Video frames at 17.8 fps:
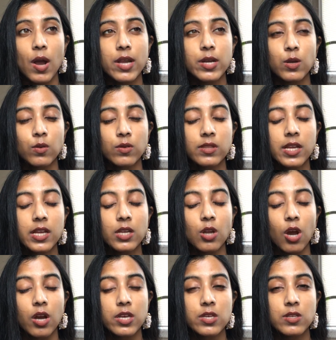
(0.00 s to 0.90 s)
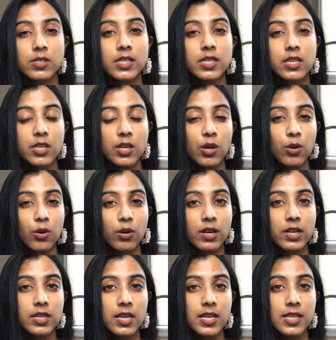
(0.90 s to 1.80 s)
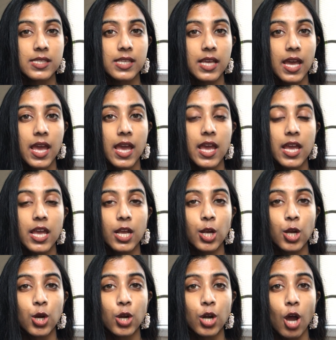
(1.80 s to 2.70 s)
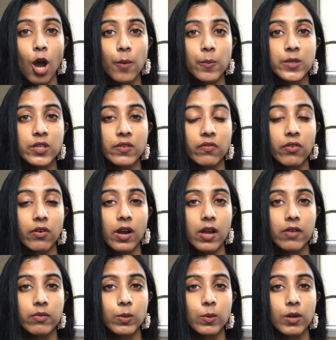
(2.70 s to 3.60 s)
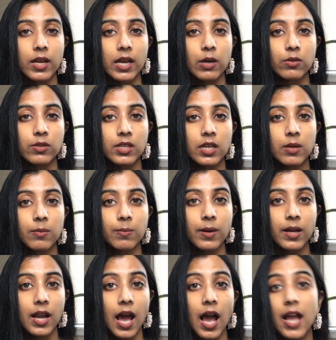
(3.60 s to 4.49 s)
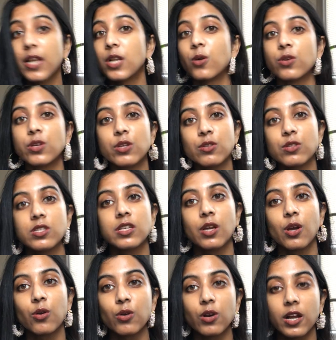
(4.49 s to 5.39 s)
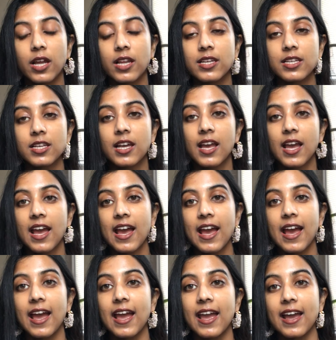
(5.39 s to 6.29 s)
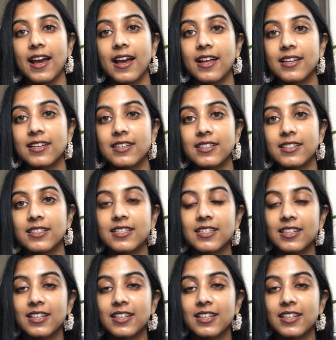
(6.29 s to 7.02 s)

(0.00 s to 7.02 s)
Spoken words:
I don't think not using deodorant is a good option for everyone out there, but I don't use deodorant, and